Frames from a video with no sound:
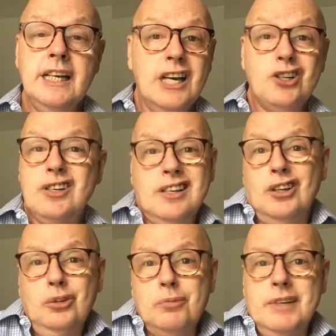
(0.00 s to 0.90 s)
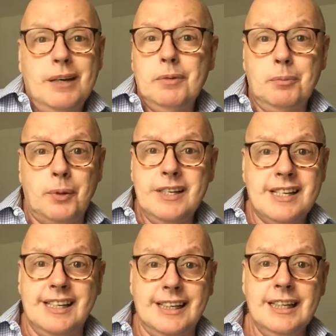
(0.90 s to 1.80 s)
Just glue them down with a Pritt
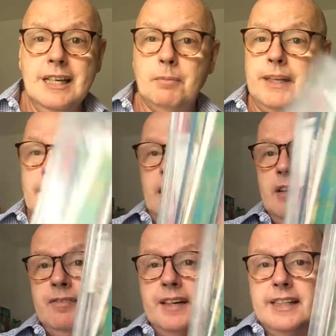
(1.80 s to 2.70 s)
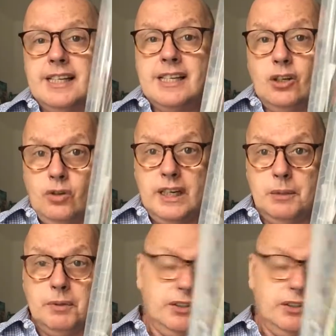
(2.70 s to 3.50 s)
stick. But yeah, I find these incredibly